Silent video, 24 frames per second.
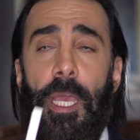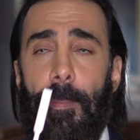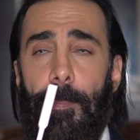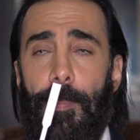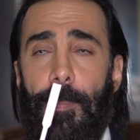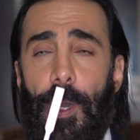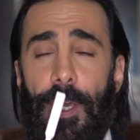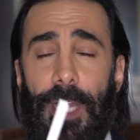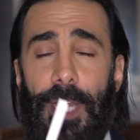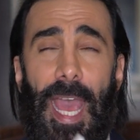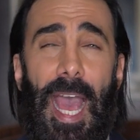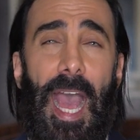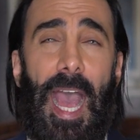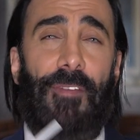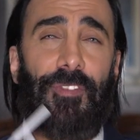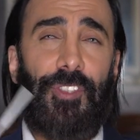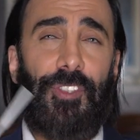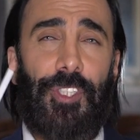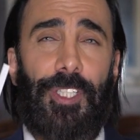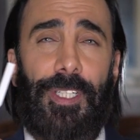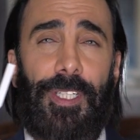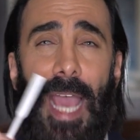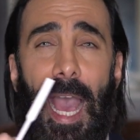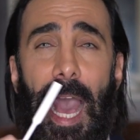But
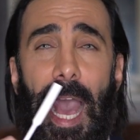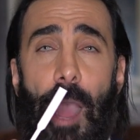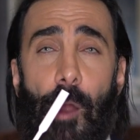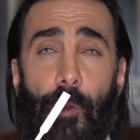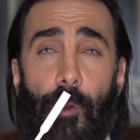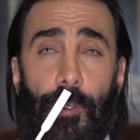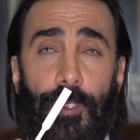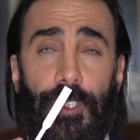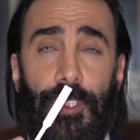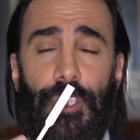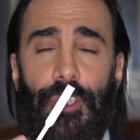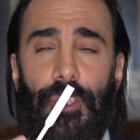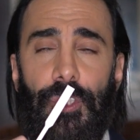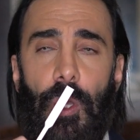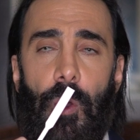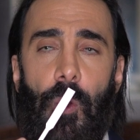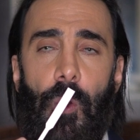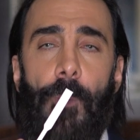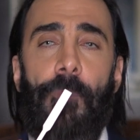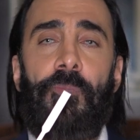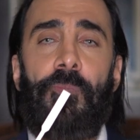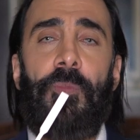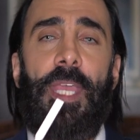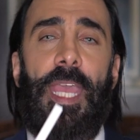after an hour or
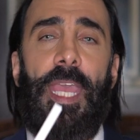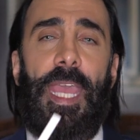so,